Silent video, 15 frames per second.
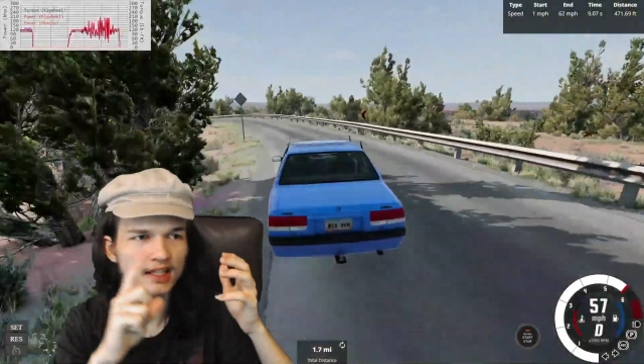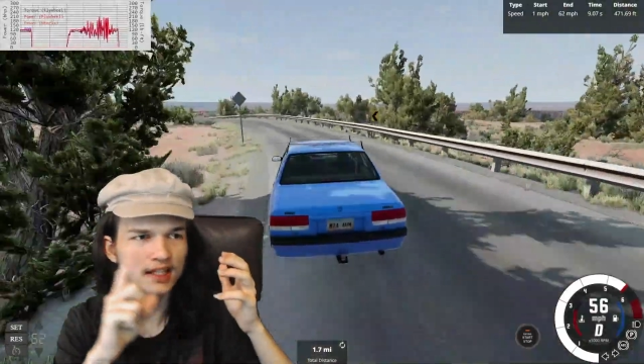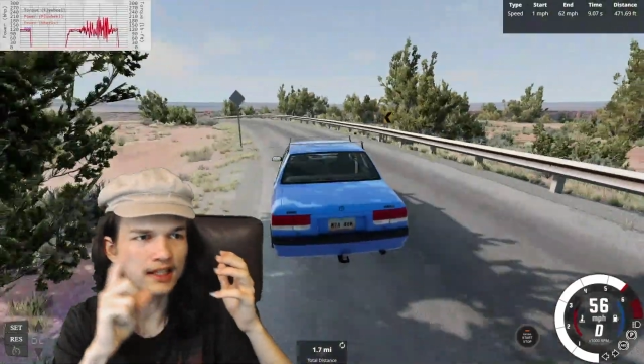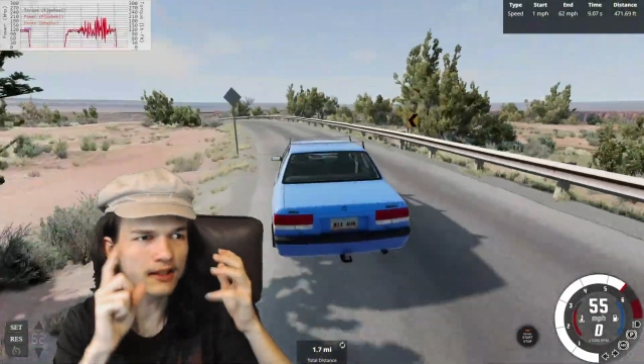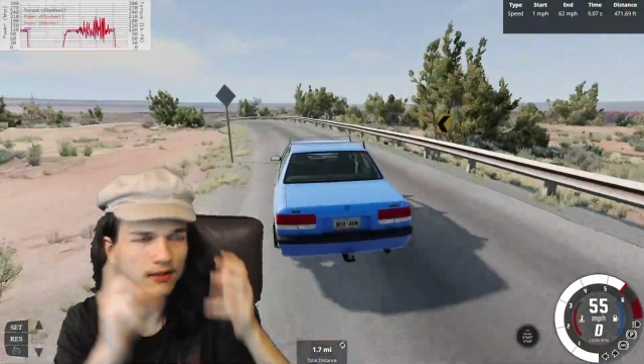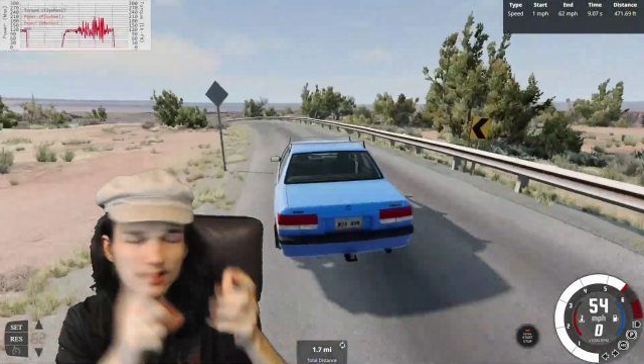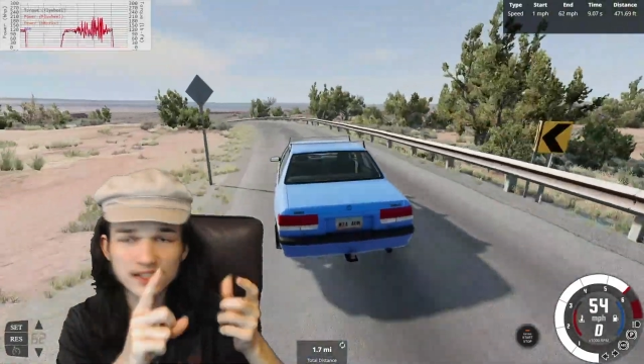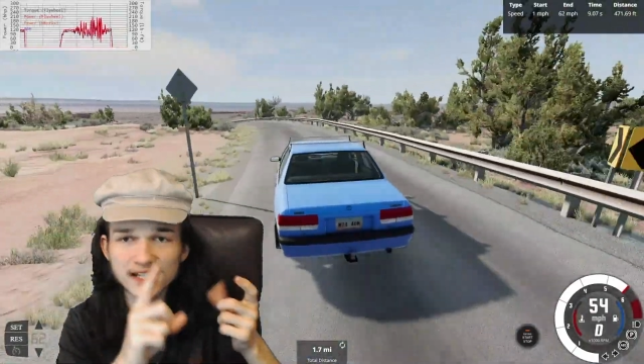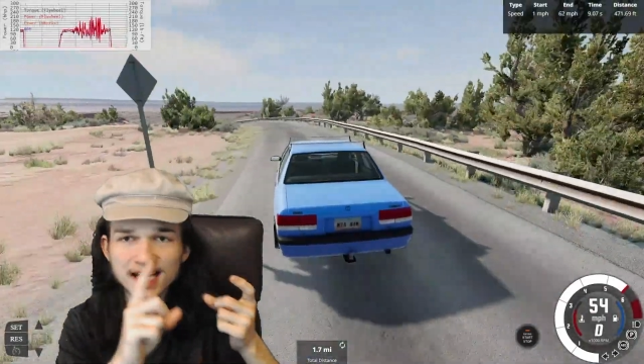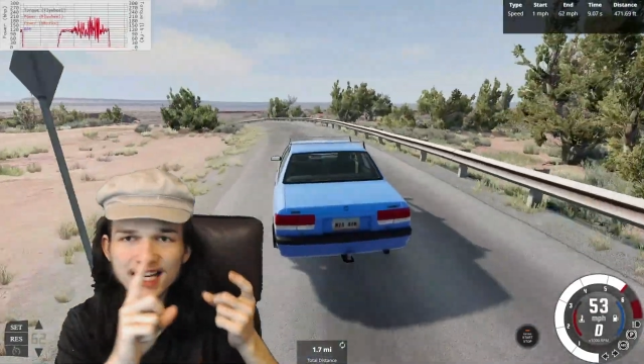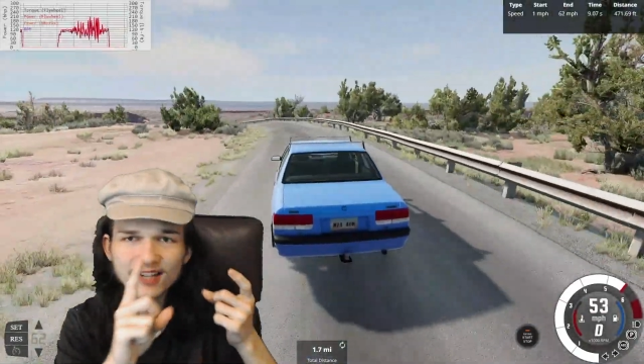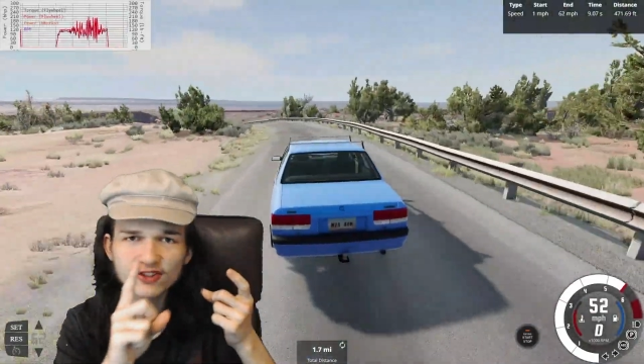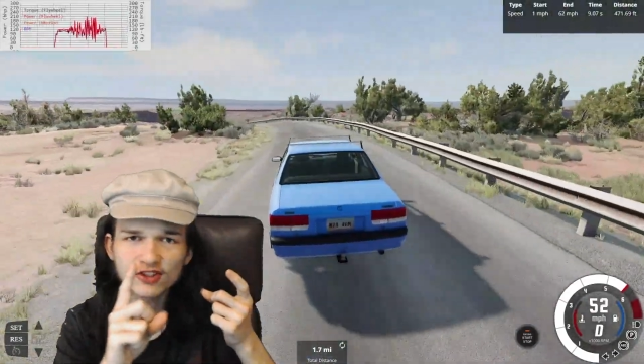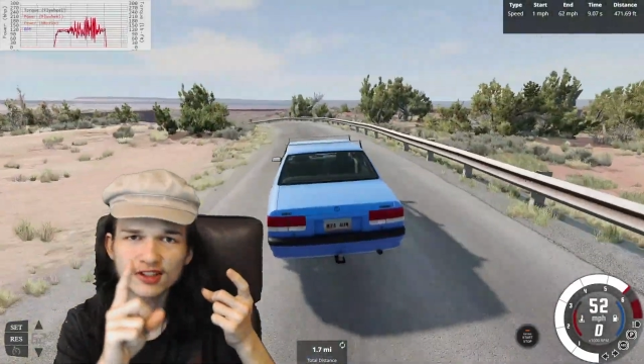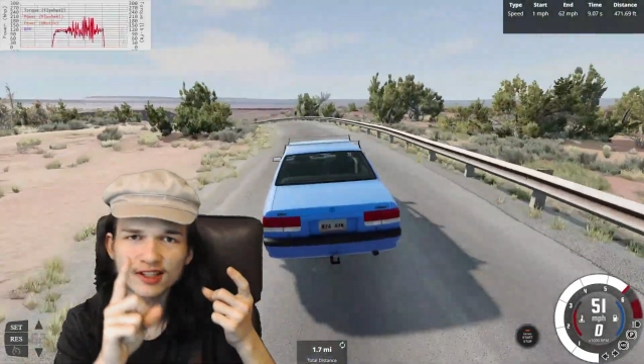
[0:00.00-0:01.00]
you can
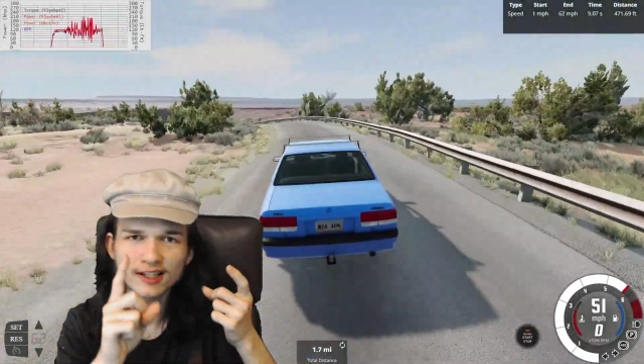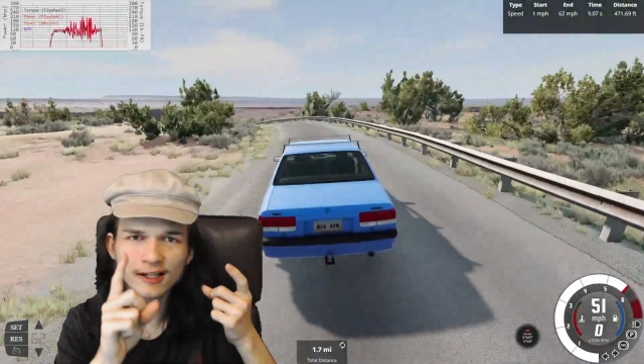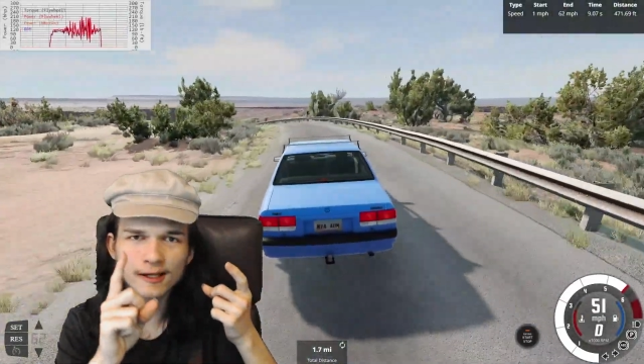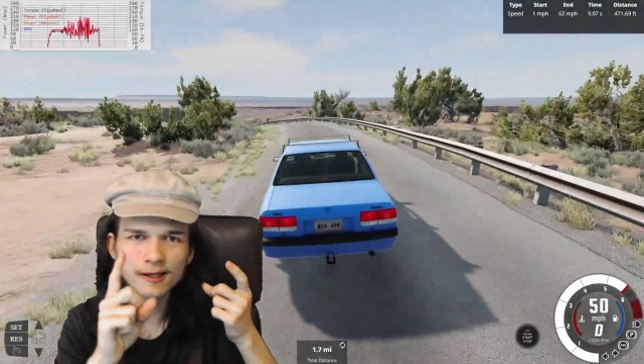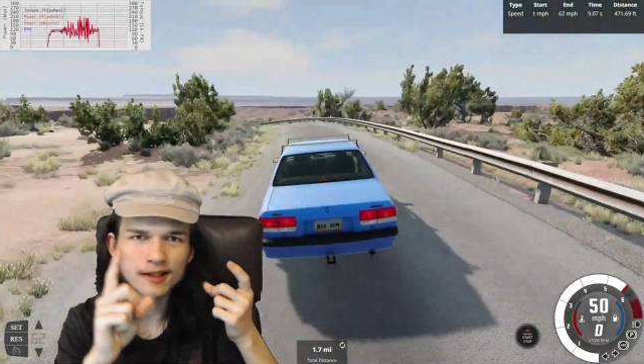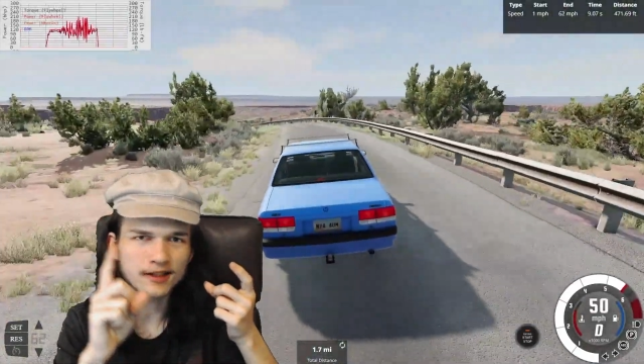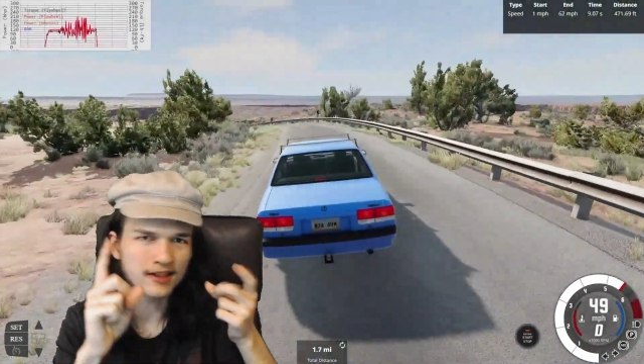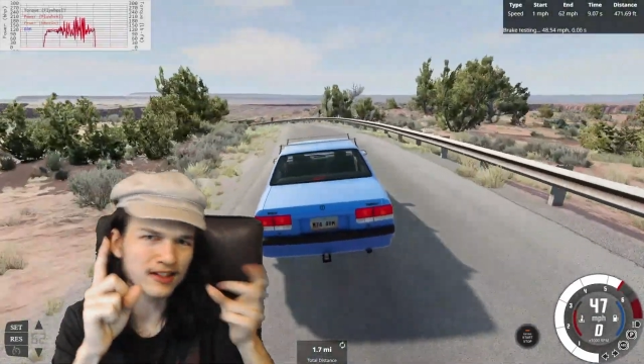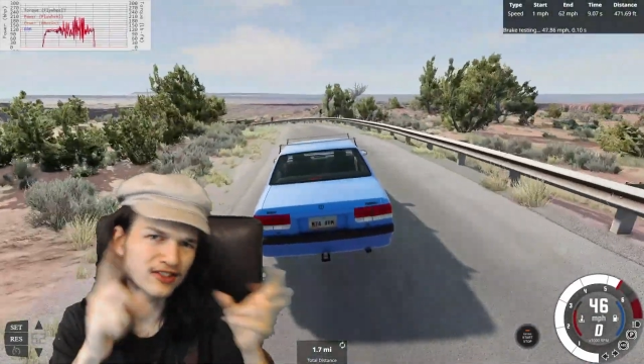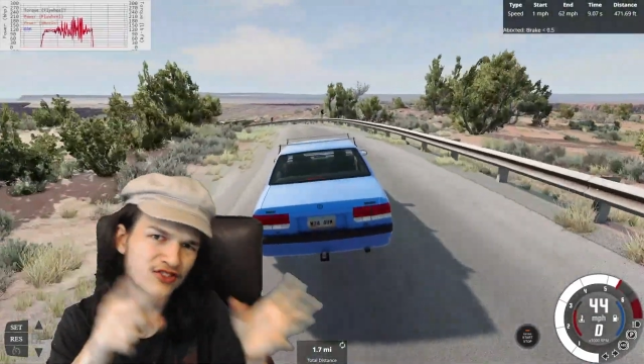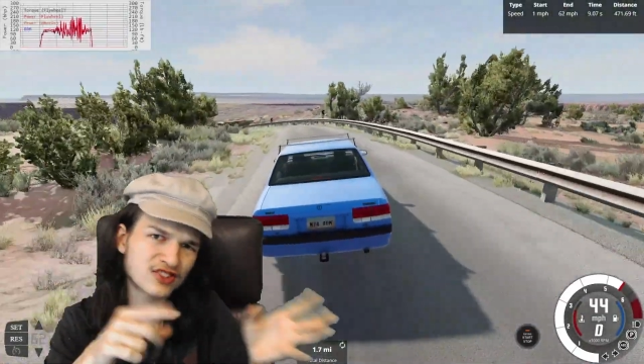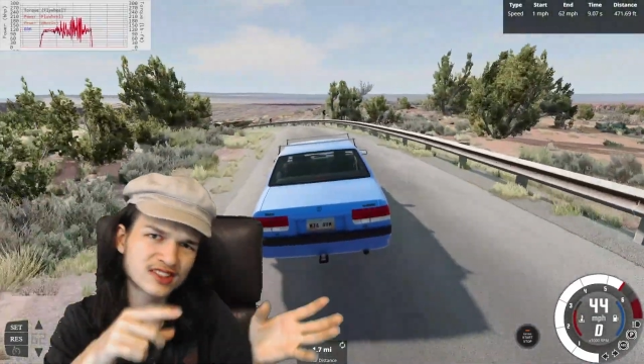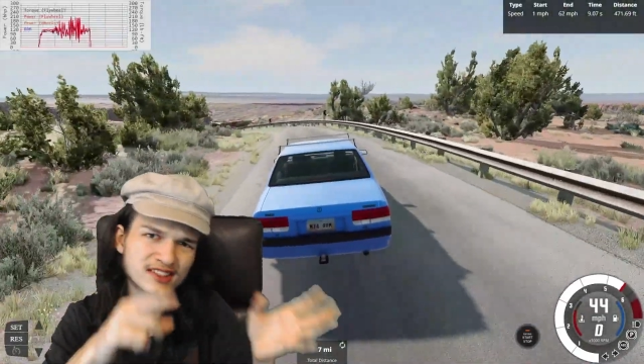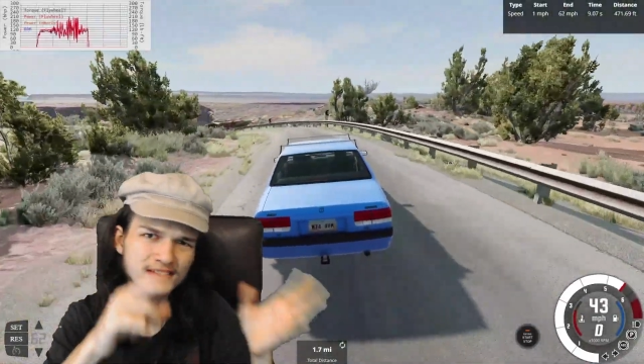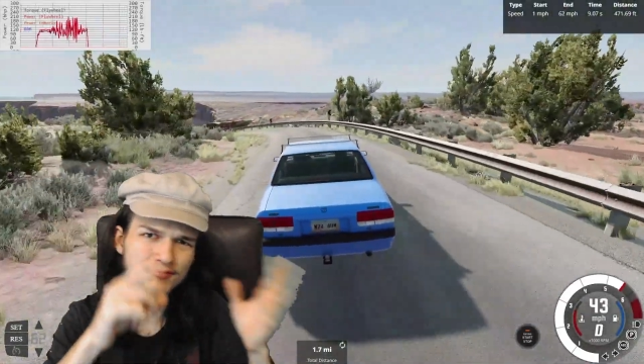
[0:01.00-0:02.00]
actually
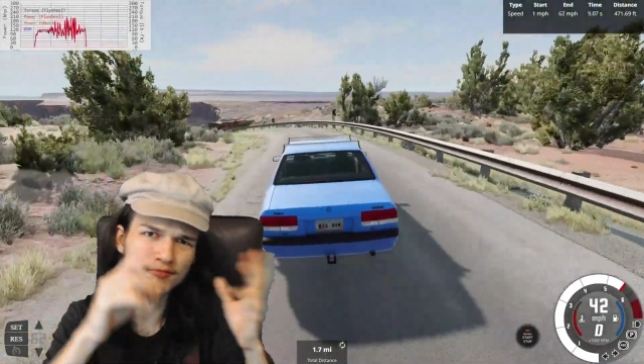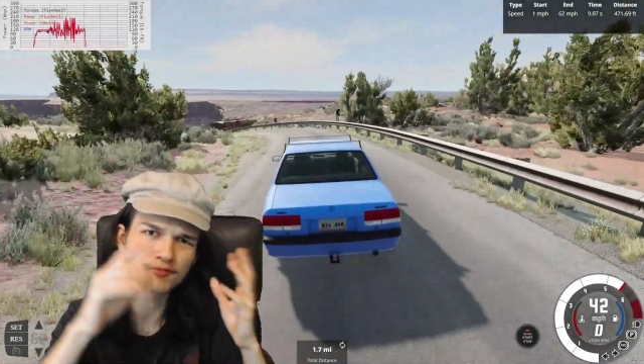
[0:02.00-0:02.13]
just